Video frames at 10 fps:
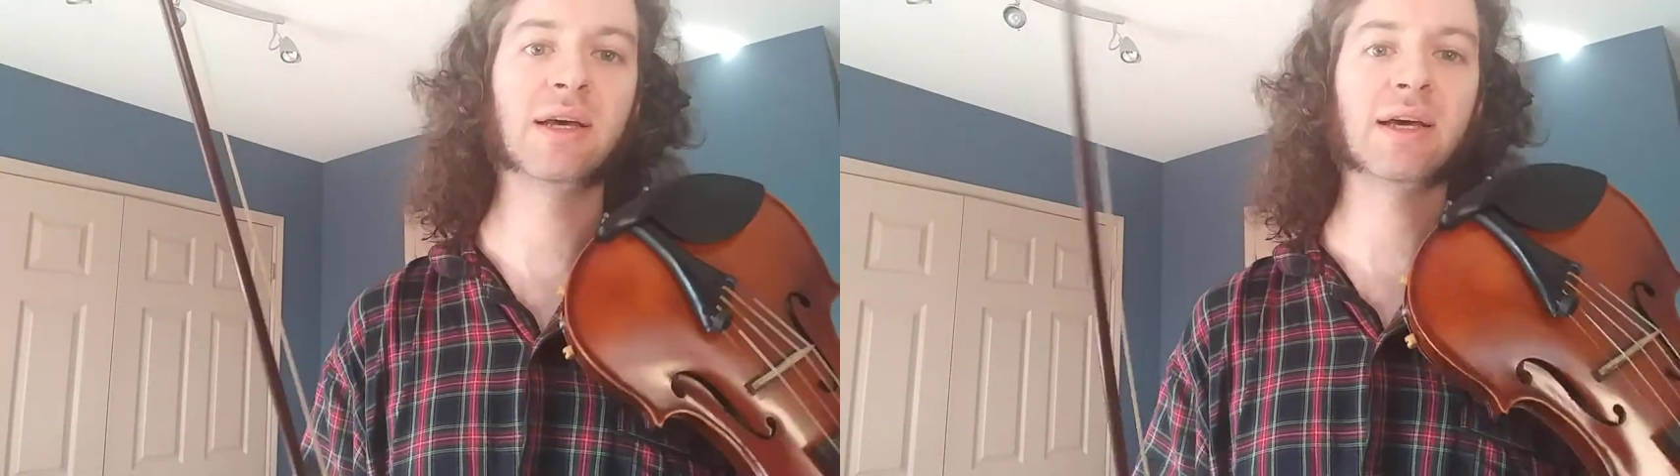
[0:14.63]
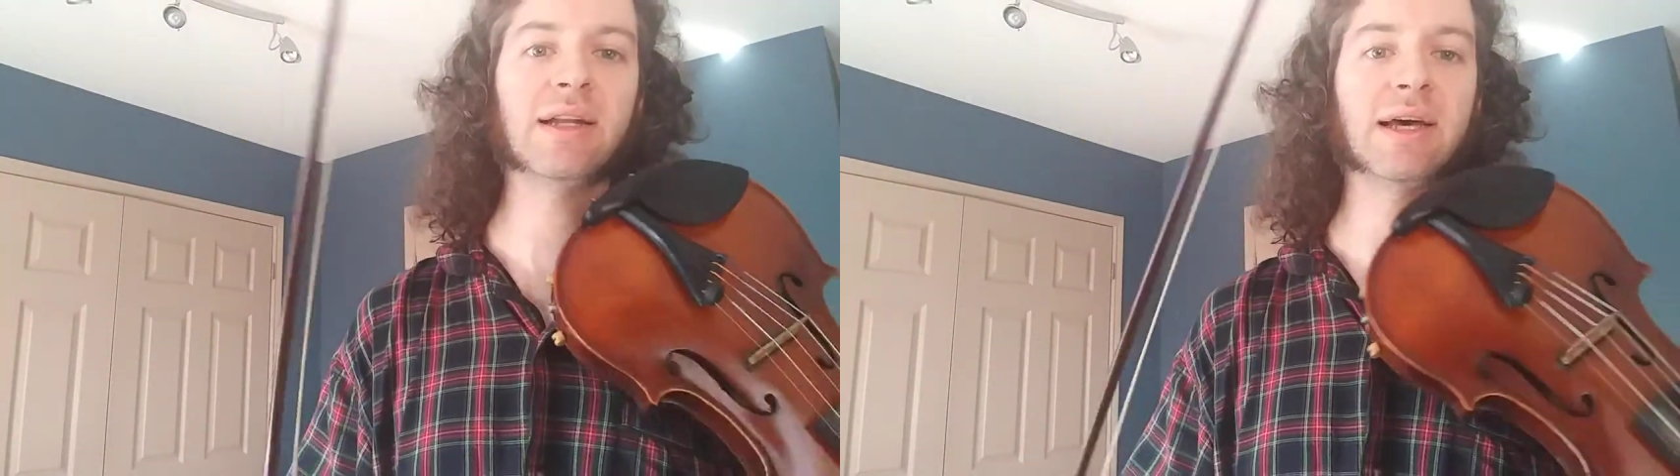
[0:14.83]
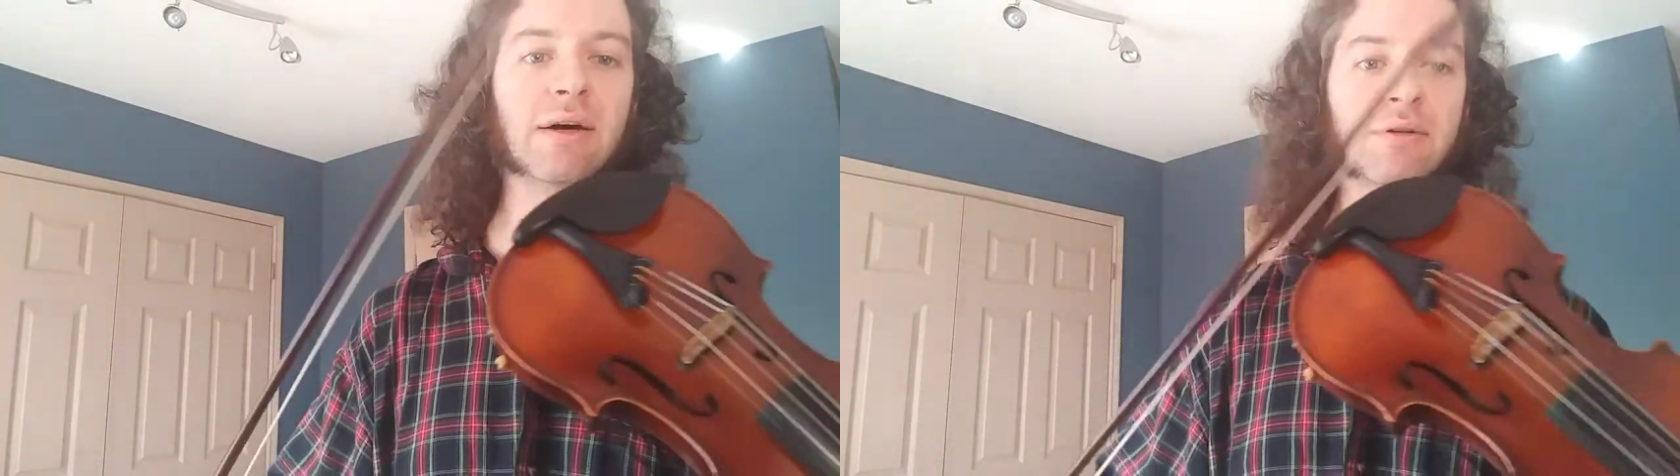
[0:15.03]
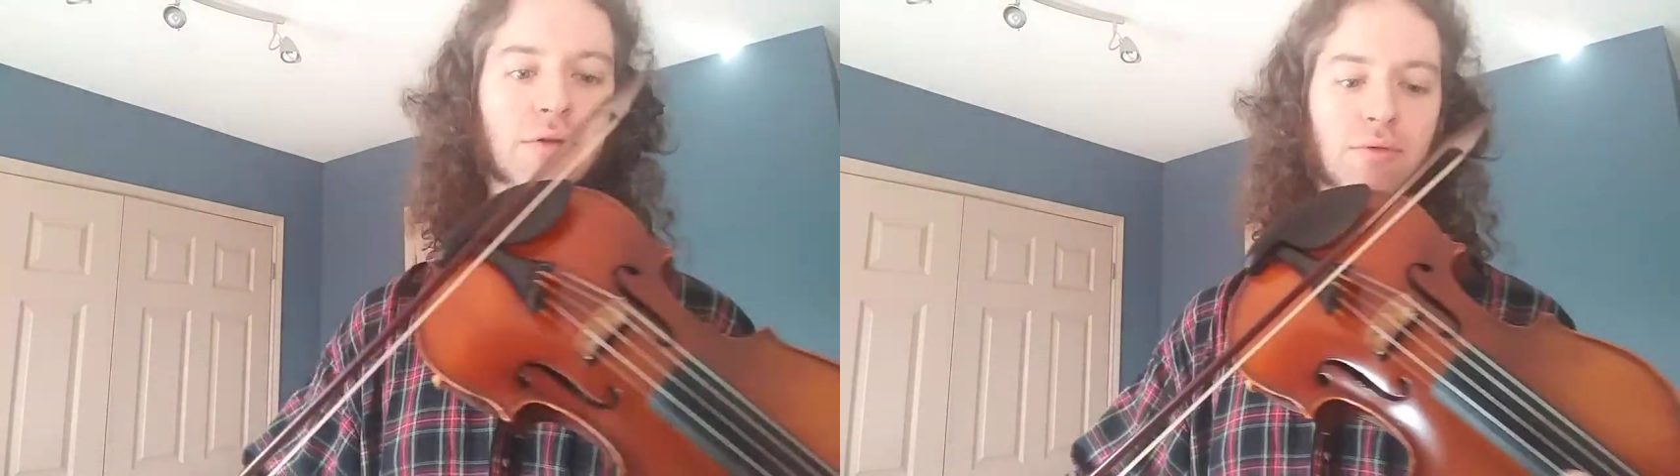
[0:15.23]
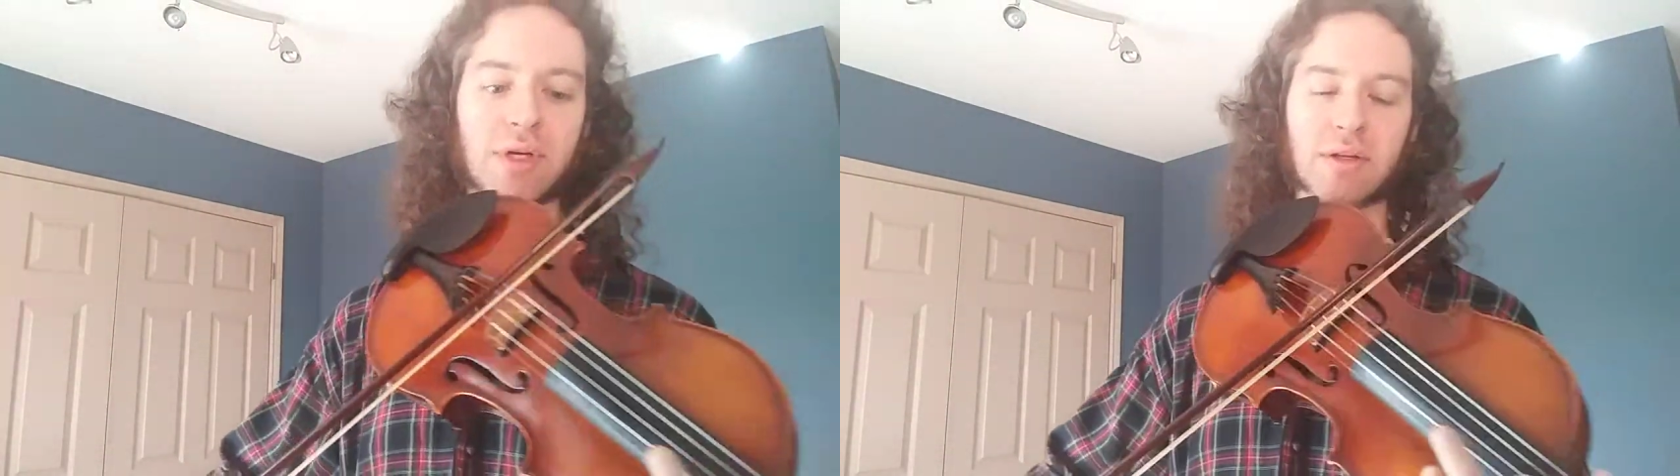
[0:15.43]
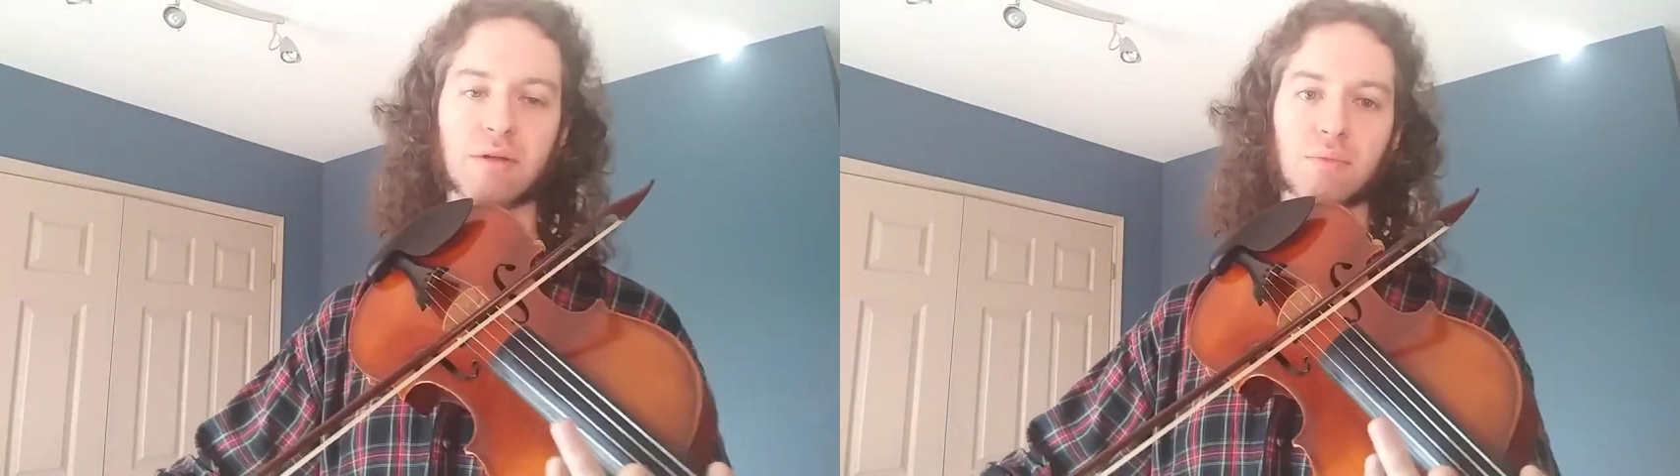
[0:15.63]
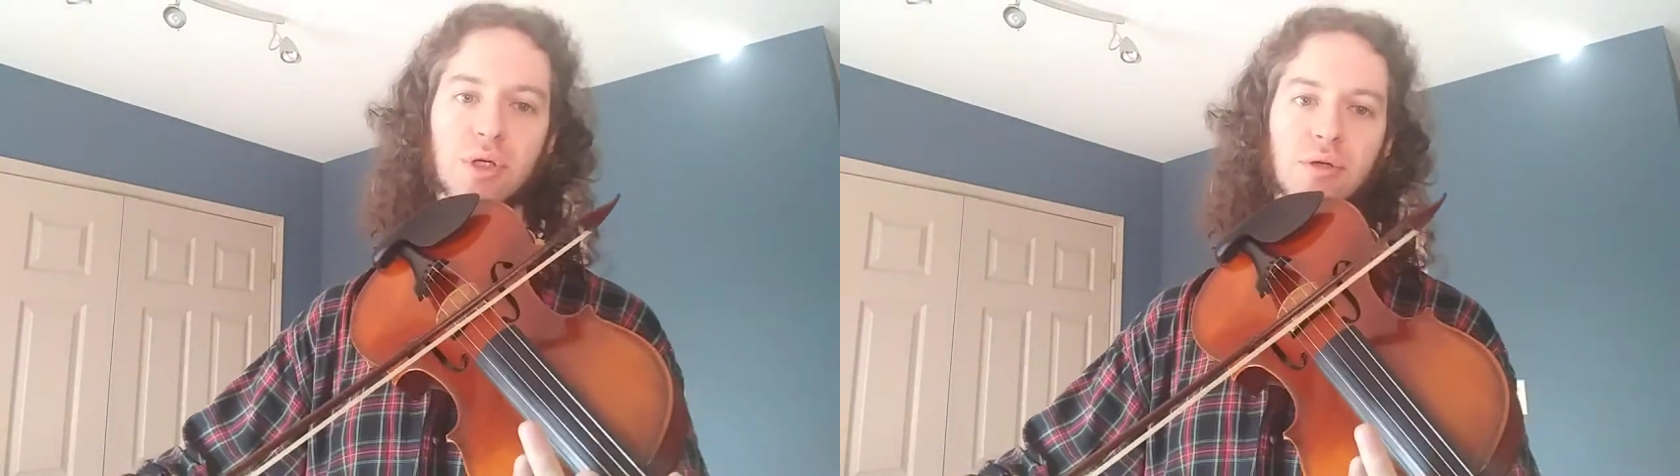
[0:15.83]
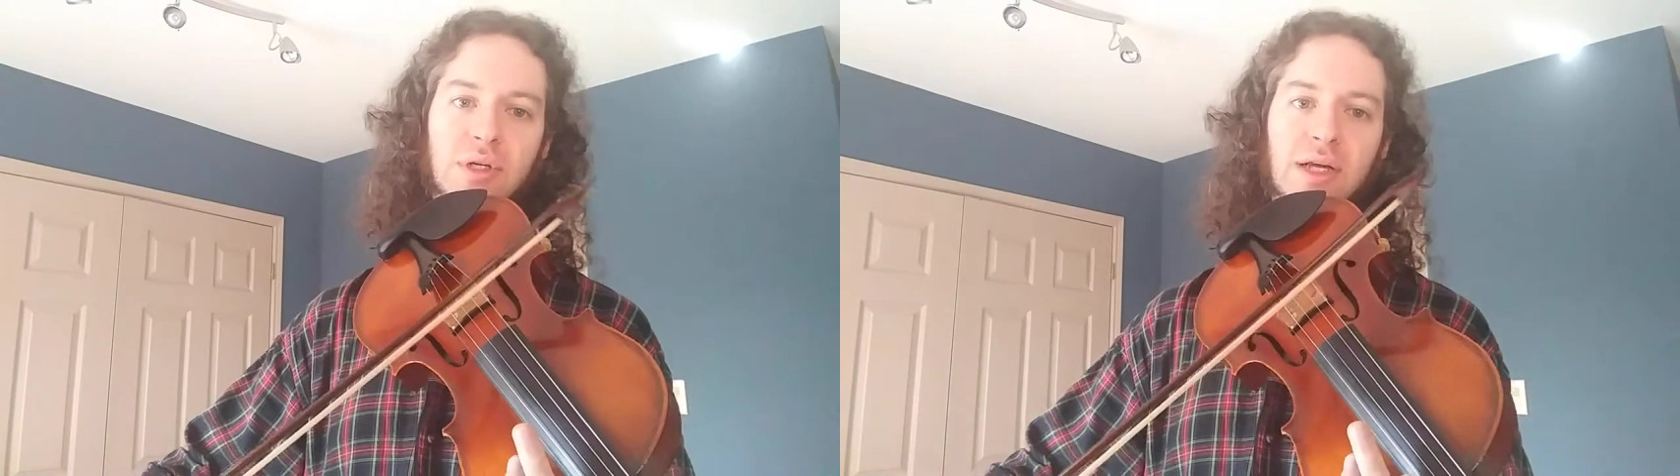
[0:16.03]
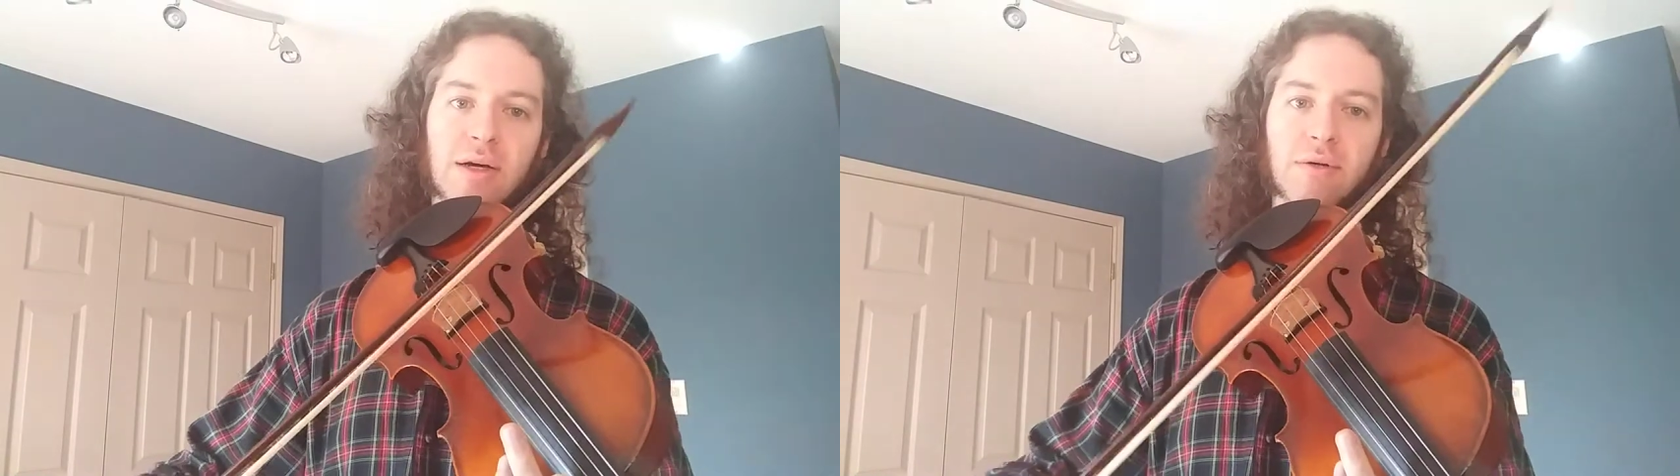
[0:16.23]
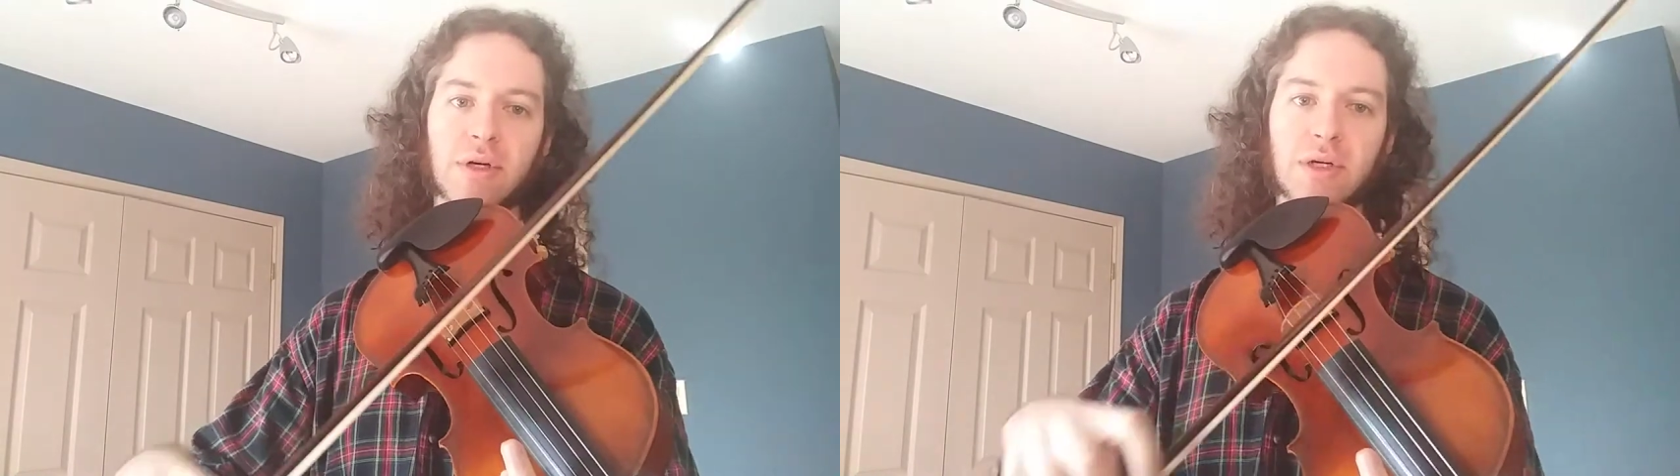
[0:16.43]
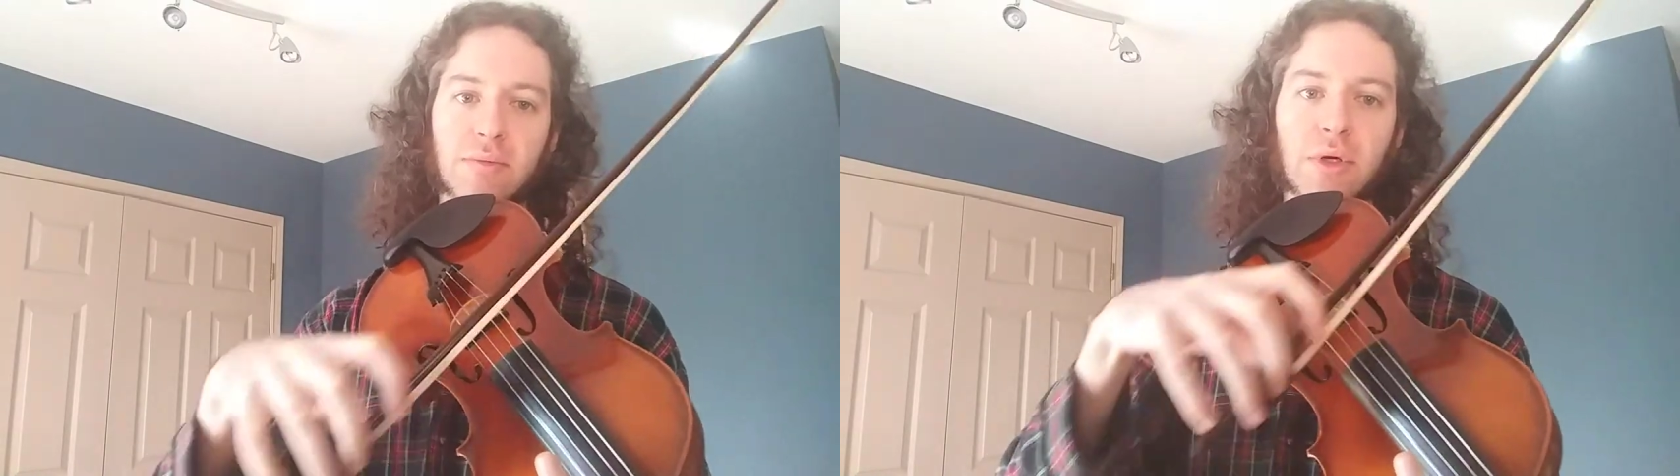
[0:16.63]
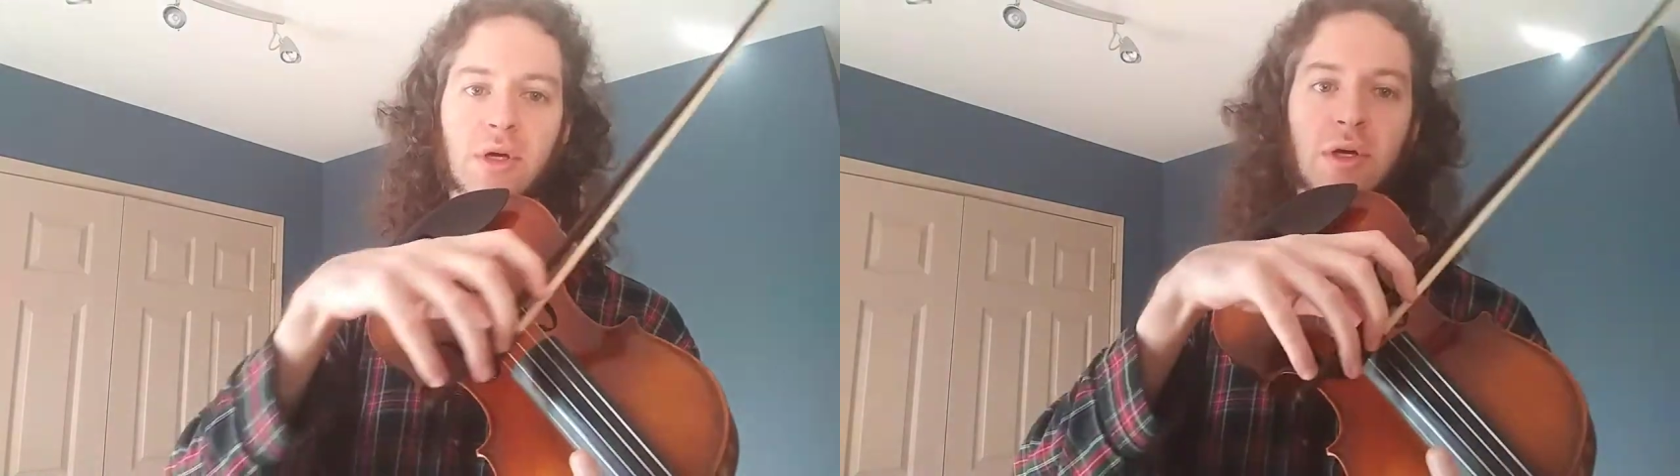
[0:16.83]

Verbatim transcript: and how the weight of the bow and how um,